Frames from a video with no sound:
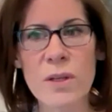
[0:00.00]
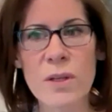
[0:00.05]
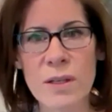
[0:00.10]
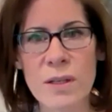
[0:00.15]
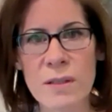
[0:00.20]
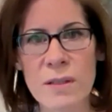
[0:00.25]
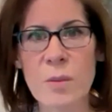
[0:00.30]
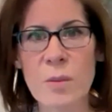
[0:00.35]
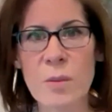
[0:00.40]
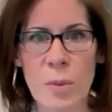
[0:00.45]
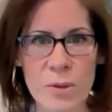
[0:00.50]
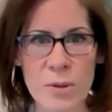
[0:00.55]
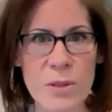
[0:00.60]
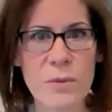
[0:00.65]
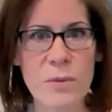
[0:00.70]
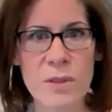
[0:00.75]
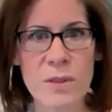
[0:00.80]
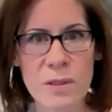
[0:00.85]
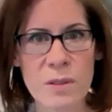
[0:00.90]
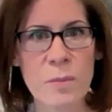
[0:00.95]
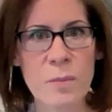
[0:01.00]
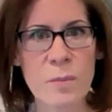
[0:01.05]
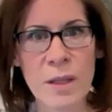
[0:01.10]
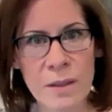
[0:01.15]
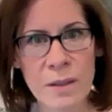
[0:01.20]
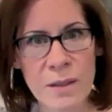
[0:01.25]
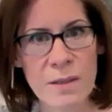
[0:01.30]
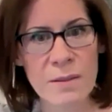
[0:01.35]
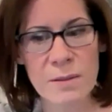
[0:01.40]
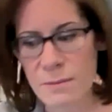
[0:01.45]
is a person with
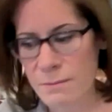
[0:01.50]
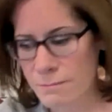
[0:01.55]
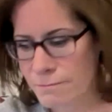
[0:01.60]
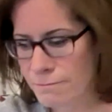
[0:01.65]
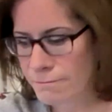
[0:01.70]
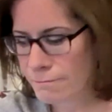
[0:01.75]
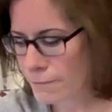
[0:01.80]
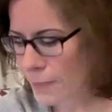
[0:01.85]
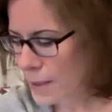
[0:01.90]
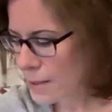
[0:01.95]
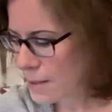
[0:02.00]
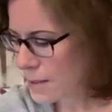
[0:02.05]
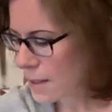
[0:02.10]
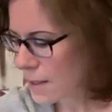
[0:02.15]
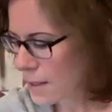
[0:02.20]
disabilities, right?